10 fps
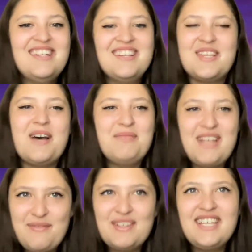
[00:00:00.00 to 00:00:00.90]
Some
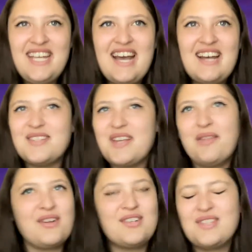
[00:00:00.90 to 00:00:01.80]
definitely yes,
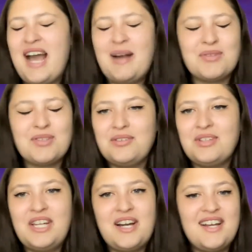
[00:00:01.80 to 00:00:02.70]
others
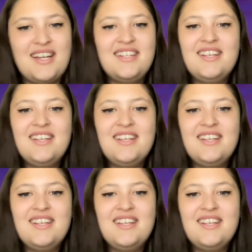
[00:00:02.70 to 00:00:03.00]
absolutely not.